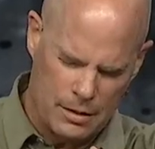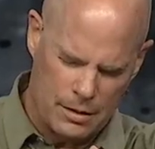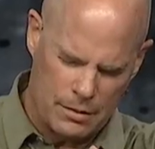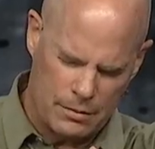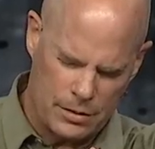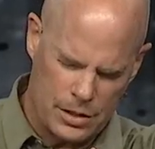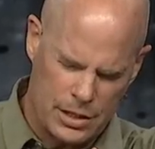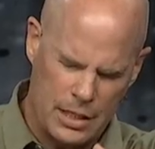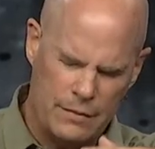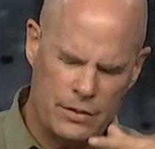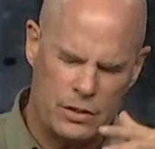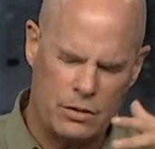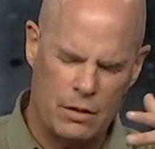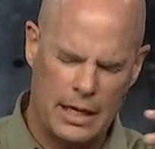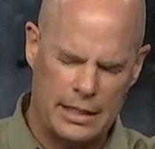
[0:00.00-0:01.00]
Receive His
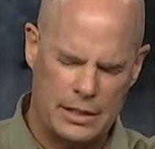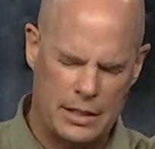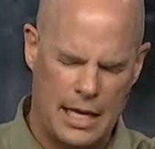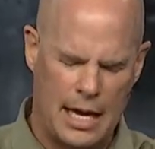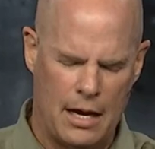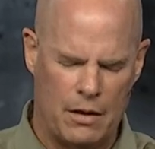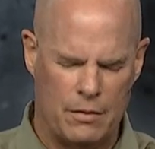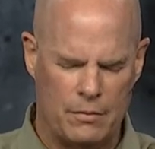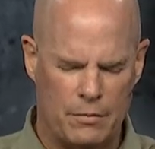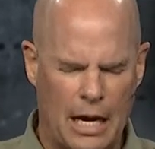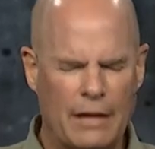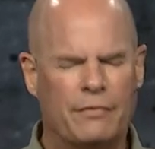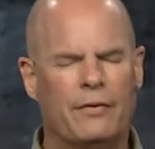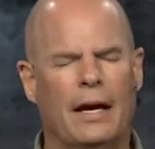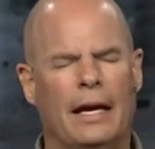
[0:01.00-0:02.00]
grace now by
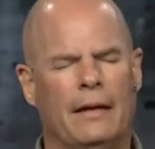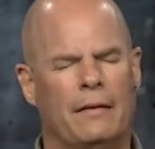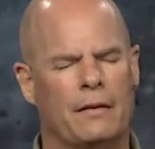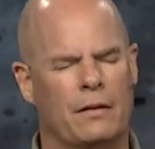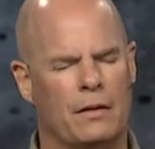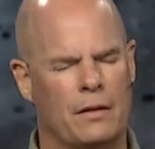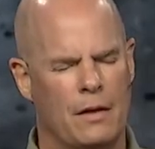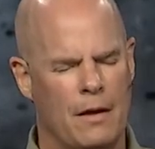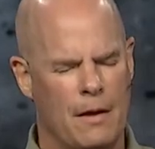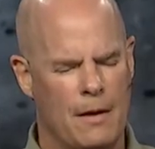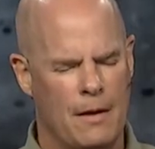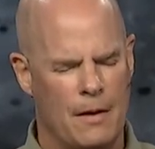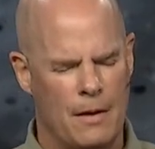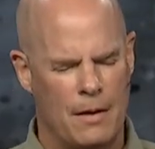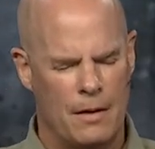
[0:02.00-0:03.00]
faith.
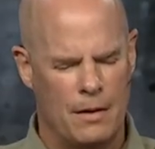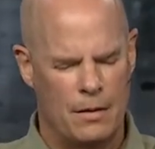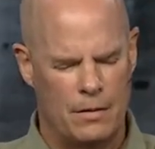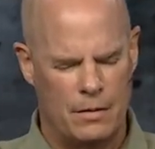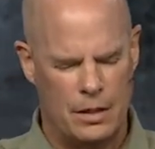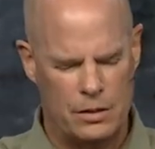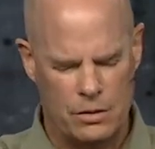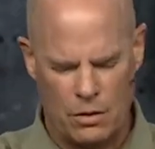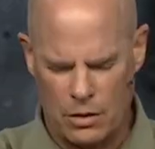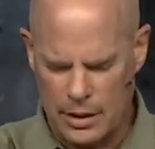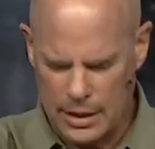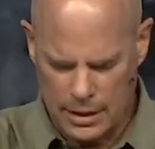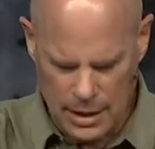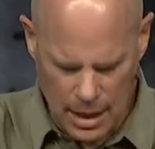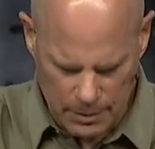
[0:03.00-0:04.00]
He's already
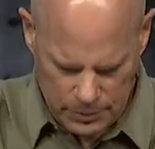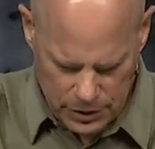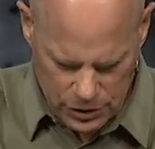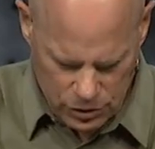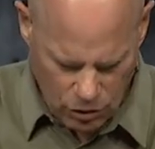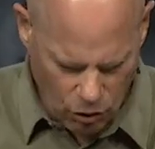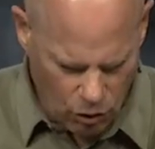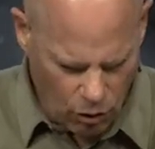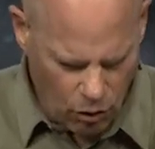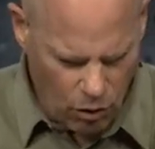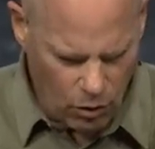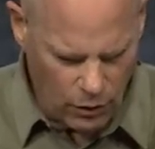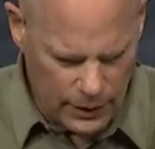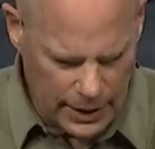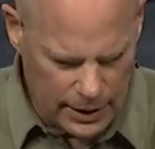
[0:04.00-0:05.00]
accomplished
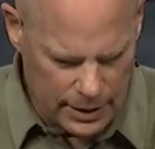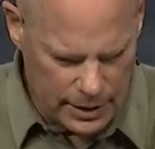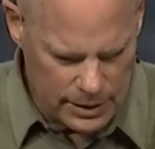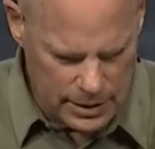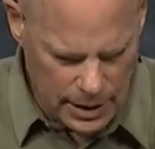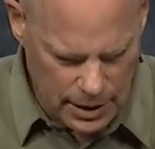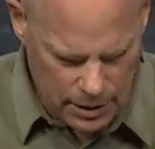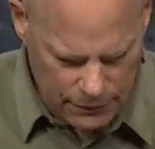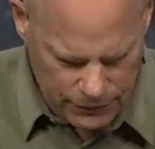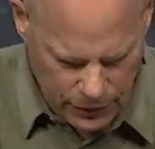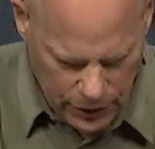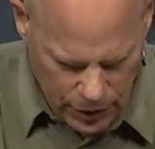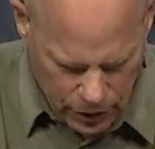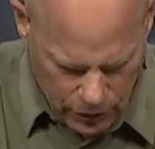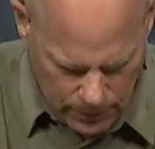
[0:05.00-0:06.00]
all that is needed for
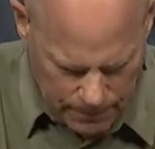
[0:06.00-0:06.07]
you.